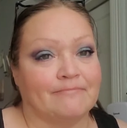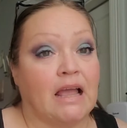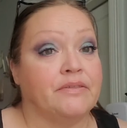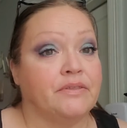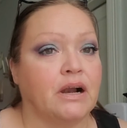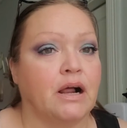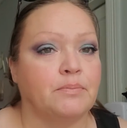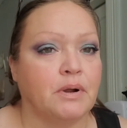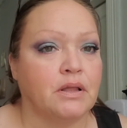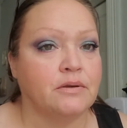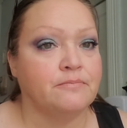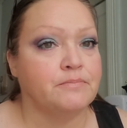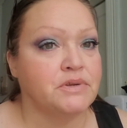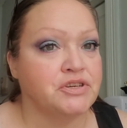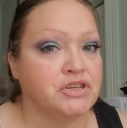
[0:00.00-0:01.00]
and then I'll
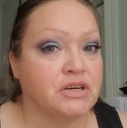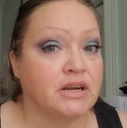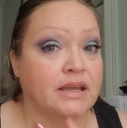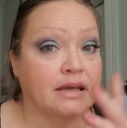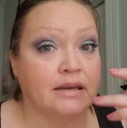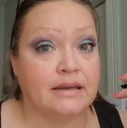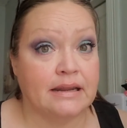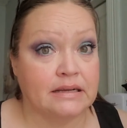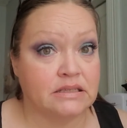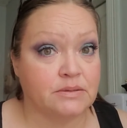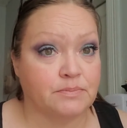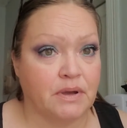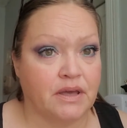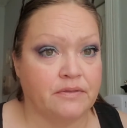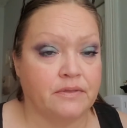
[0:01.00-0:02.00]
probably mention it again
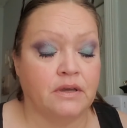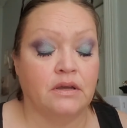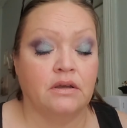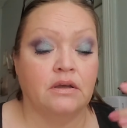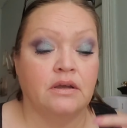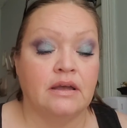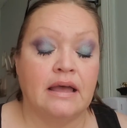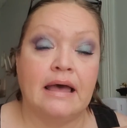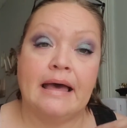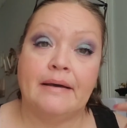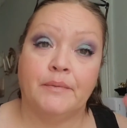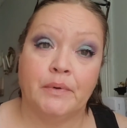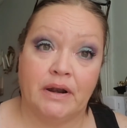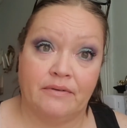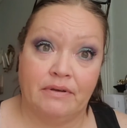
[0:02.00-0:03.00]
next month
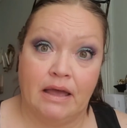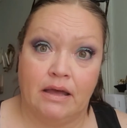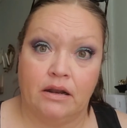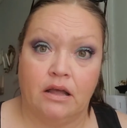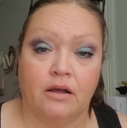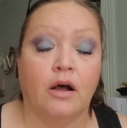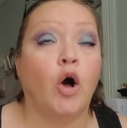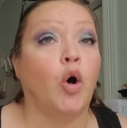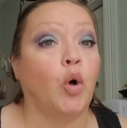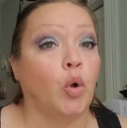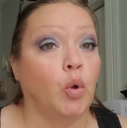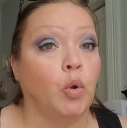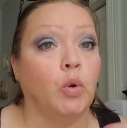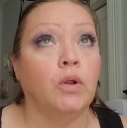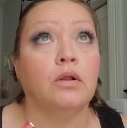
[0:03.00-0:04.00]
when I've had a
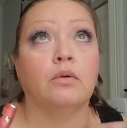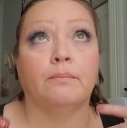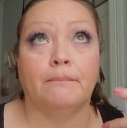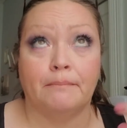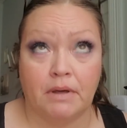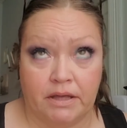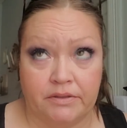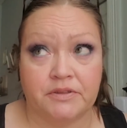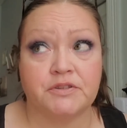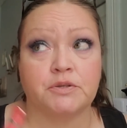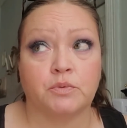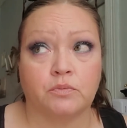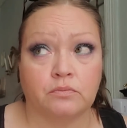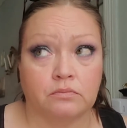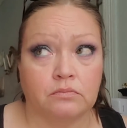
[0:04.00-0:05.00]
whole
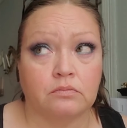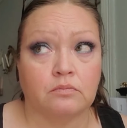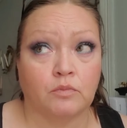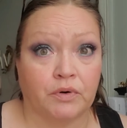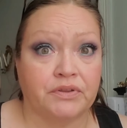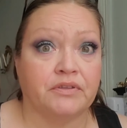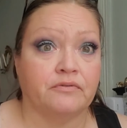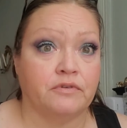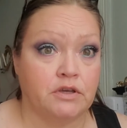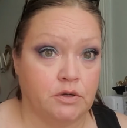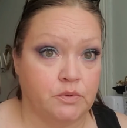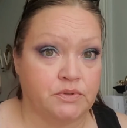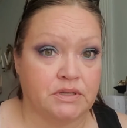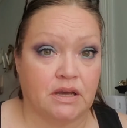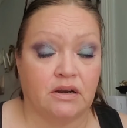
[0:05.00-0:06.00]
month's worth of
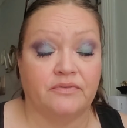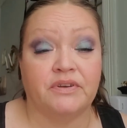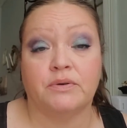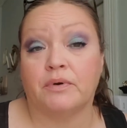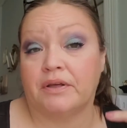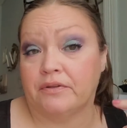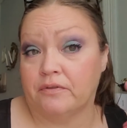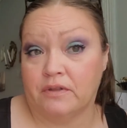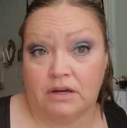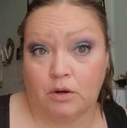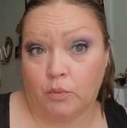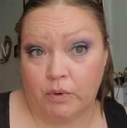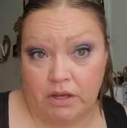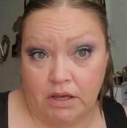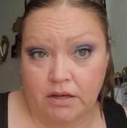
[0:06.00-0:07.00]
use out of it rather than
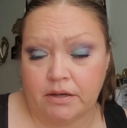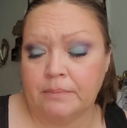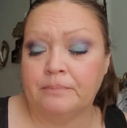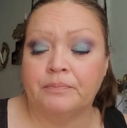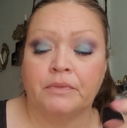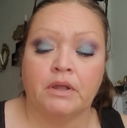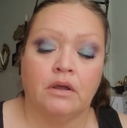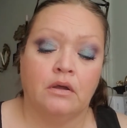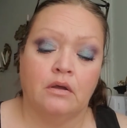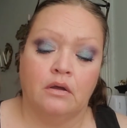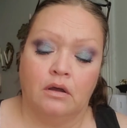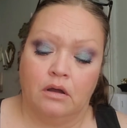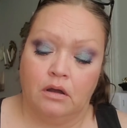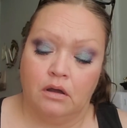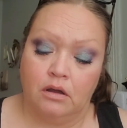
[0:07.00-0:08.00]
a week.
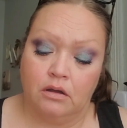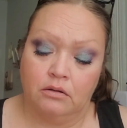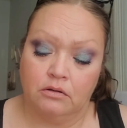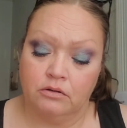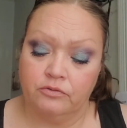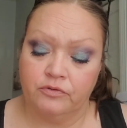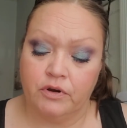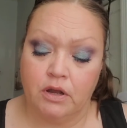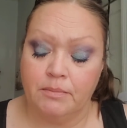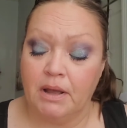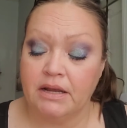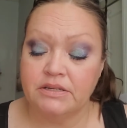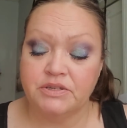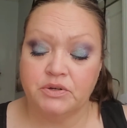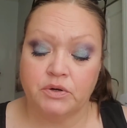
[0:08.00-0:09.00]
Uh, from
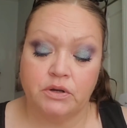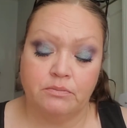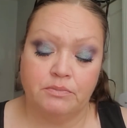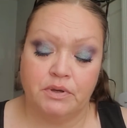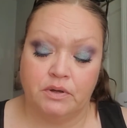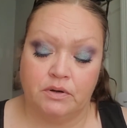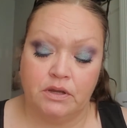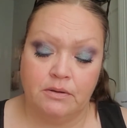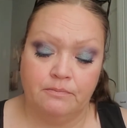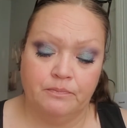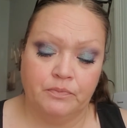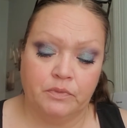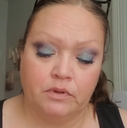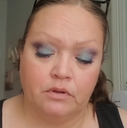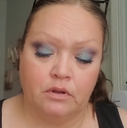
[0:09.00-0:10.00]
Ice Cream Beauty,
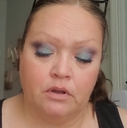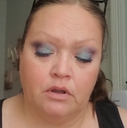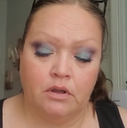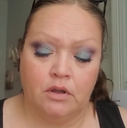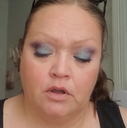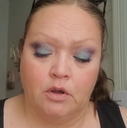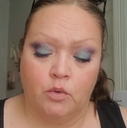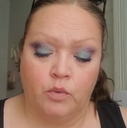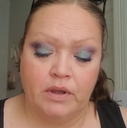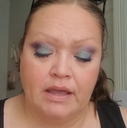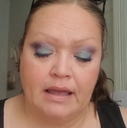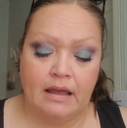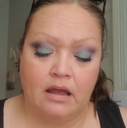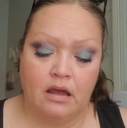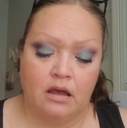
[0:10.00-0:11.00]
we
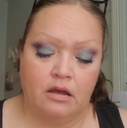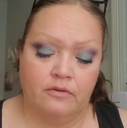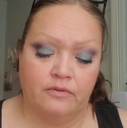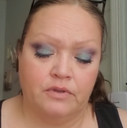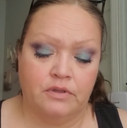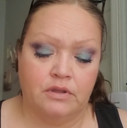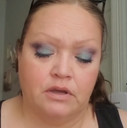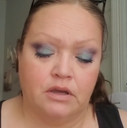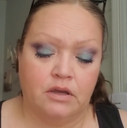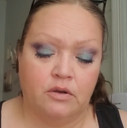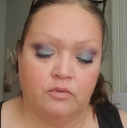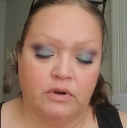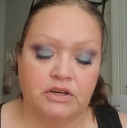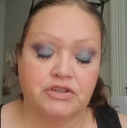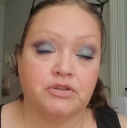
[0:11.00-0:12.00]
have the
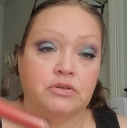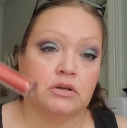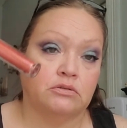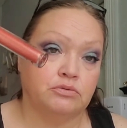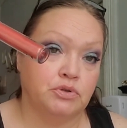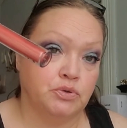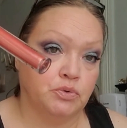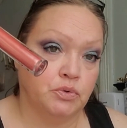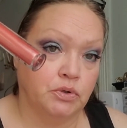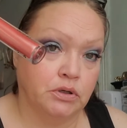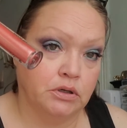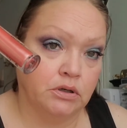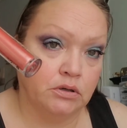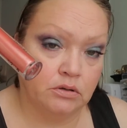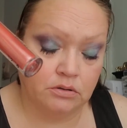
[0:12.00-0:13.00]
Rachel
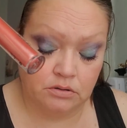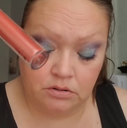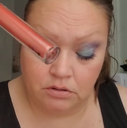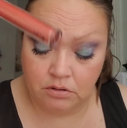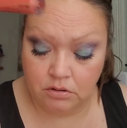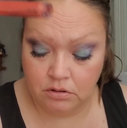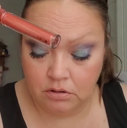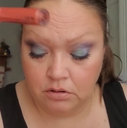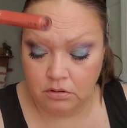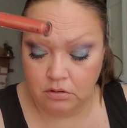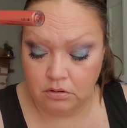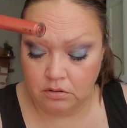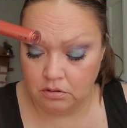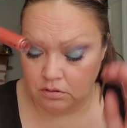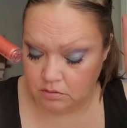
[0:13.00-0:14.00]
Couture
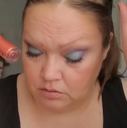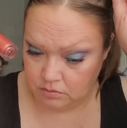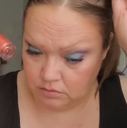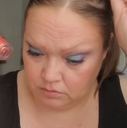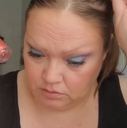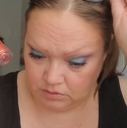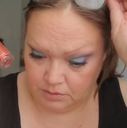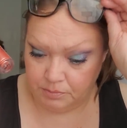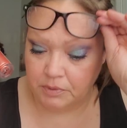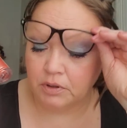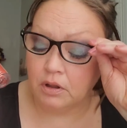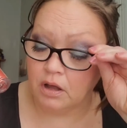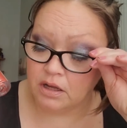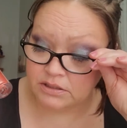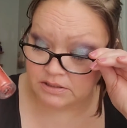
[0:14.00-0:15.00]
lip
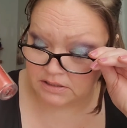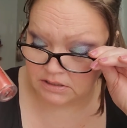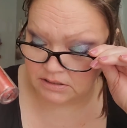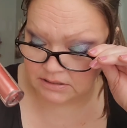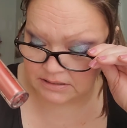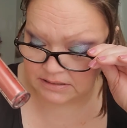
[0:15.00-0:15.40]
gloss in